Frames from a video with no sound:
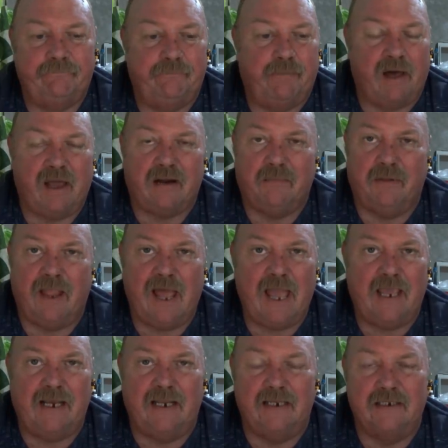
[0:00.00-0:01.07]
bottom
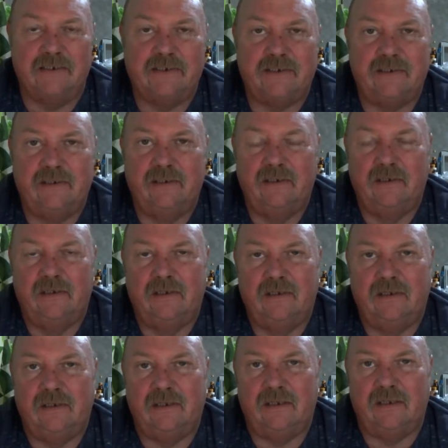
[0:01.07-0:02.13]
line is,
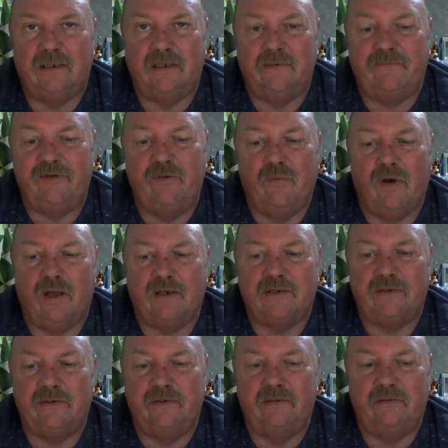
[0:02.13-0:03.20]
if you want
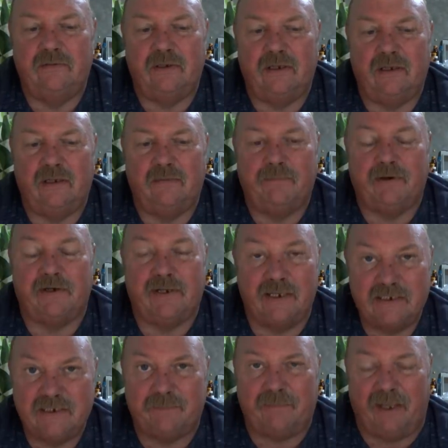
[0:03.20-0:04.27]
to
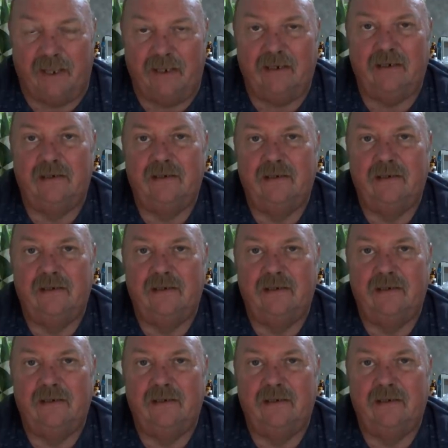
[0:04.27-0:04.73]
participate